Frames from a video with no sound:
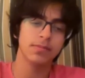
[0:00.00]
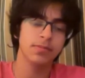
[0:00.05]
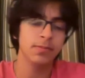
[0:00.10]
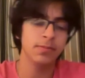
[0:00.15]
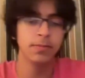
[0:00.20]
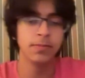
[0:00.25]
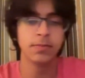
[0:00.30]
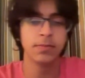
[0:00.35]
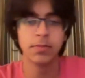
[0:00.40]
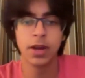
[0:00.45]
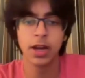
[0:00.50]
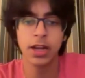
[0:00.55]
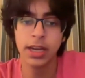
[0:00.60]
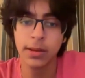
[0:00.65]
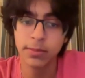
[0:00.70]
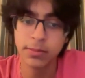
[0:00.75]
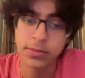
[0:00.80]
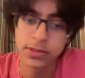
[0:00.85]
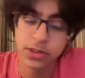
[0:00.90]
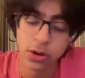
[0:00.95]
My
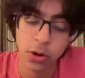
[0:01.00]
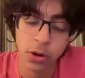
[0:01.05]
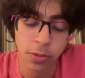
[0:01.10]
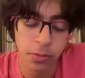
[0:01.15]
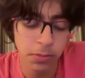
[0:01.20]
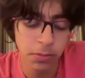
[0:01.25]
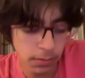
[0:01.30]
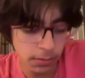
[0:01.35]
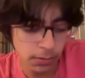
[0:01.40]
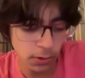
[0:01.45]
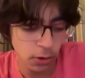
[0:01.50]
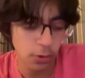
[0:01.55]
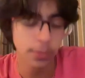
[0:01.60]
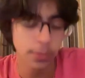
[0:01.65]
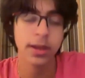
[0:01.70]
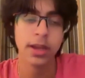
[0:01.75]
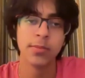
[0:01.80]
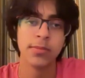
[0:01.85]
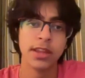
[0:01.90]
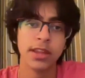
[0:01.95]
name's Om
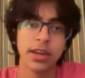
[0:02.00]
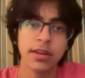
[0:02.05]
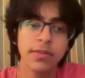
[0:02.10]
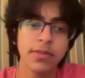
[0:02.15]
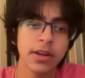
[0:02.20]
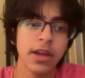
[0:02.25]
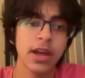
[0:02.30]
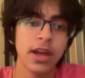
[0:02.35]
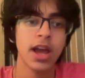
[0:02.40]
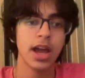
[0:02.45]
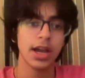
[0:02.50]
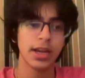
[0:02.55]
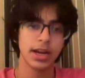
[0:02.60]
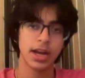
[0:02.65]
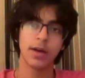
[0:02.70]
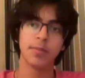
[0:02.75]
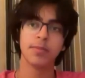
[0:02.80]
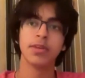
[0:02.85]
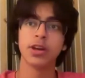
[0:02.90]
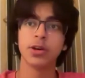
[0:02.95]
Hemdev, and
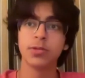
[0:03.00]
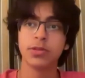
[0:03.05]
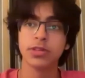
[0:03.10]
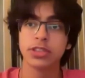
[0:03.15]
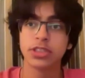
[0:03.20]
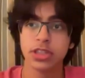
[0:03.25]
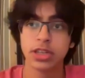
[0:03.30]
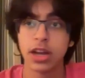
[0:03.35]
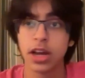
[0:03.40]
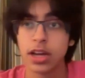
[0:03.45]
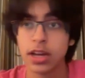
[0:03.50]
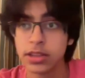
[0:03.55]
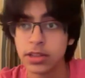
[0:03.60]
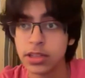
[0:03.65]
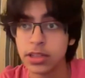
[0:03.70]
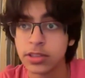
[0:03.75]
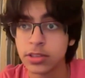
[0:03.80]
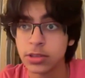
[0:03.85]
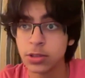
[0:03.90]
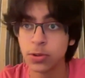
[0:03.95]
I'm here with Shanaya
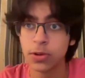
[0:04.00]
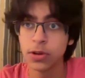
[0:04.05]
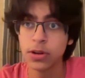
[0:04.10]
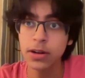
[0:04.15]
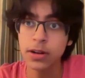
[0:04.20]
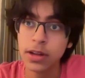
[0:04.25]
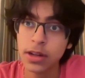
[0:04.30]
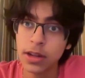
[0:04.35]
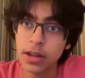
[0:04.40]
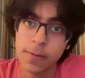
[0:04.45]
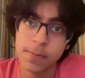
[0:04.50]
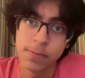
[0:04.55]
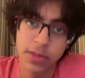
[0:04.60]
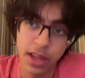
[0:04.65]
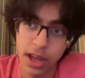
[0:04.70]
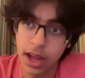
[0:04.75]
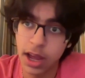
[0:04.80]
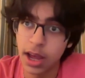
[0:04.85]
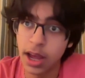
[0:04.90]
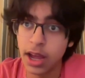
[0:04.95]
Dastur,
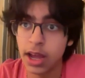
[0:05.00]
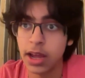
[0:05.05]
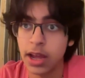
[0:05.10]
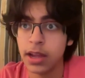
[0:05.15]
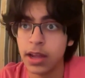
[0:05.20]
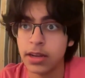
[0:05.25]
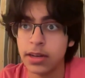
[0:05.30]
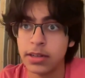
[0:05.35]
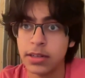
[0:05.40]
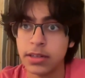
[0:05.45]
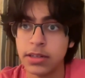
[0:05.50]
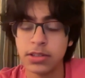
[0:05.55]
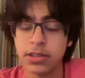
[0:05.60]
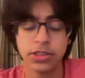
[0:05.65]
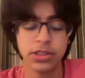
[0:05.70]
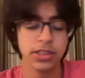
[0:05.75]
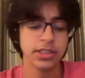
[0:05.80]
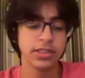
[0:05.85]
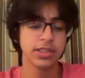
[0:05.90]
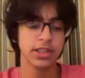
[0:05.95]
and
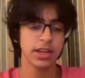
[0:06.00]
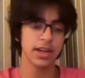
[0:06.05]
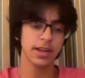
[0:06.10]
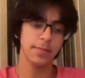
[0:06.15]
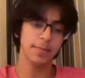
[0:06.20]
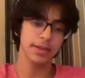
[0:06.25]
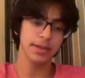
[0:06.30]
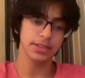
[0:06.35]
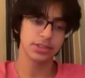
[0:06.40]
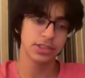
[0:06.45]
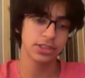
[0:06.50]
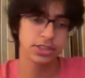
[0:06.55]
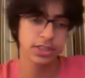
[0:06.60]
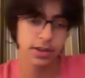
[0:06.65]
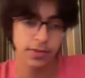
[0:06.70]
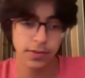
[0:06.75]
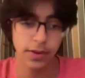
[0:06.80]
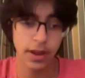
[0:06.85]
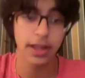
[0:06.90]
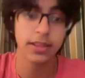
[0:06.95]
she's the head pastry
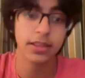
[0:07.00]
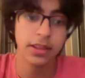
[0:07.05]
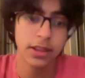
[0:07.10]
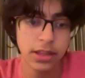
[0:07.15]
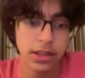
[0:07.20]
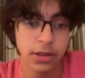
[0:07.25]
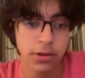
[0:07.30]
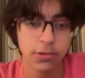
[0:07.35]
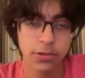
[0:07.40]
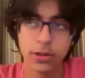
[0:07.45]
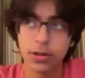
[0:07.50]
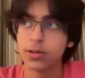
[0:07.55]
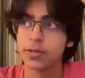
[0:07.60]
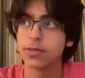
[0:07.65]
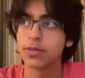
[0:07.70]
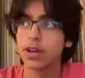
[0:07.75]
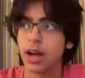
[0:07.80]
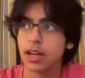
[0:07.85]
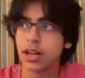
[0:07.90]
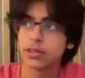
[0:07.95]
chef and the owner of
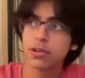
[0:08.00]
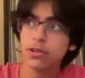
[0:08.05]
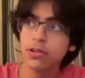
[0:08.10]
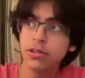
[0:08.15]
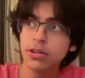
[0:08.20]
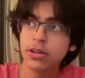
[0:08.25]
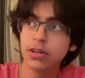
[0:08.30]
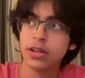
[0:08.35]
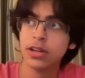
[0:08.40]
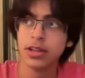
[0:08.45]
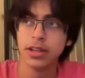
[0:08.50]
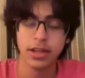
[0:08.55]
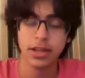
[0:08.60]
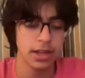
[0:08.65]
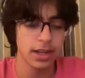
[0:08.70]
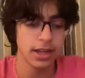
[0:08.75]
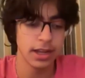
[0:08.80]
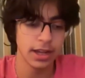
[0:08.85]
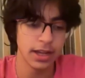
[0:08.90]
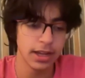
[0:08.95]
Gat'oh.
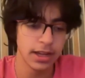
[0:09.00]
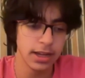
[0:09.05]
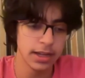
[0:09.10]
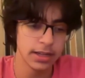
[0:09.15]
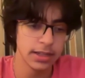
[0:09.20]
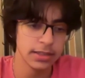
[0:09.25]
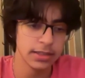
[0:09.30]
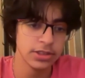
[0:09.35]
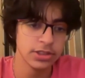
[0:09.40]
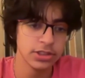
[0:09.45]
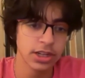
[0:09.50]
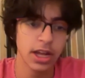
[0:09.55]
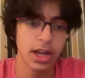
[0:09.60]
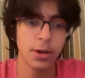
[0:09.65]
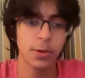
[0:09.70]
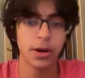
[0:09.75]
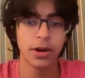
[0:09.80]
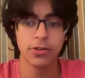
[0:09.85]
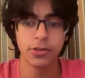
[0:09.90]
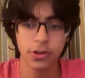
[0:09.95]
And
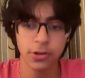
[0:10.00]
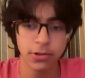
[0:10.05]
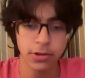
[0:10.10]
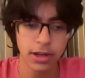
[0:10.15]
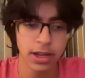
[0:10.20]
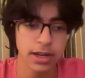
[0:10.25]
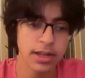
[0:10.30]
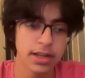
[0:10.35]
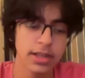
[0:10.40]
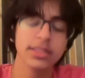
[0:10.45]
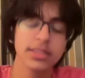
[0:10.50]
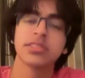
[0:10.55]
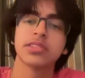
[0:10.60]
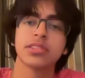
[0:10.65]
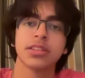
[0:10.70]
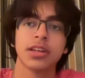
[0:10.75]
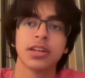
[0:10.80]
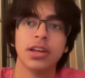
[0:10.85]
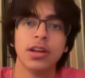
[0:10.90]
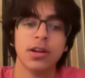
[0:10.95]
Shanaya, why don't you tell
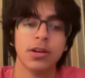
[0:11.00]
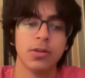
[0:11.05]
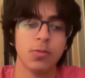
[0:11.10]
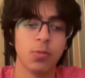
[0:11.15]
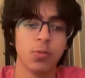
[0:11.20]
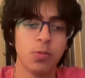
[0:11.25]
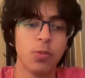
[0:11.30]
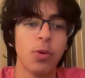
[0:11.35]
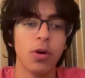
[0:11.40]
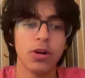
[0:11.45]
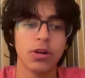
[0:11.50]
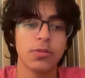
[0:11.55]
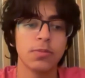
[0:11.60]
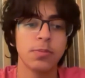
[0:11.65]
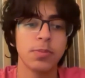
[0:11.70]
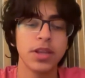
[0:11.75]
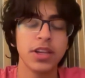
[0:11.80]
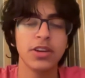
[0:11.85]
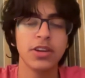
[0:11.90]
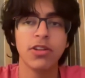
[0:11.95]
us what
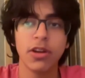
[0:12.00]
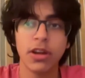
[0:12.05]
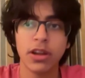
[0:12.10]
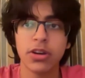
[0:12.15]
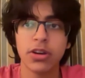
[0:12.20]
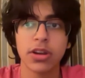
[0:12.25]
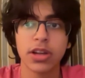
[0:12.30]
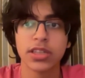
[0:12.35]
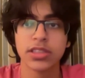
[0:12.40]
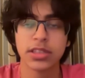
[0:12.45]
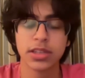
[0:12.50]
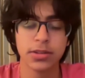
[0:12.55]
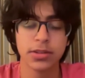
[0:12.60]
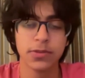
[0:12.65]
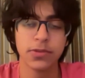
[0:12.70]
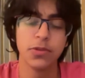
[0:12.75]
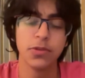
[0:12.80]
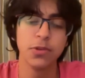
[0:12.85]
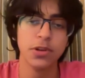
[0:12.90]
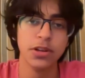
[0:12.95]
piqued your interest in
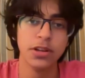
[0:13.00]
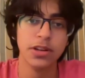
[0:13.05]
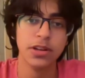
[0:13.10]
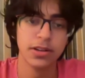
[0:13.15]
food?